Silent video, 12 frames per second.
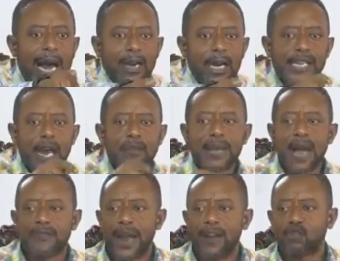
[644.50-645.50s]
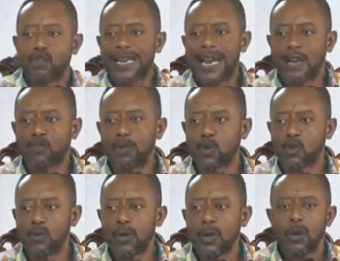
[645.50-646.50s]
Akwasi Awuah can try the
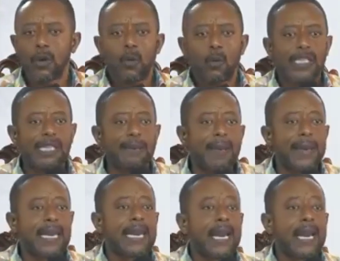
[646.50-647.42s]
atomism. Was he maybe the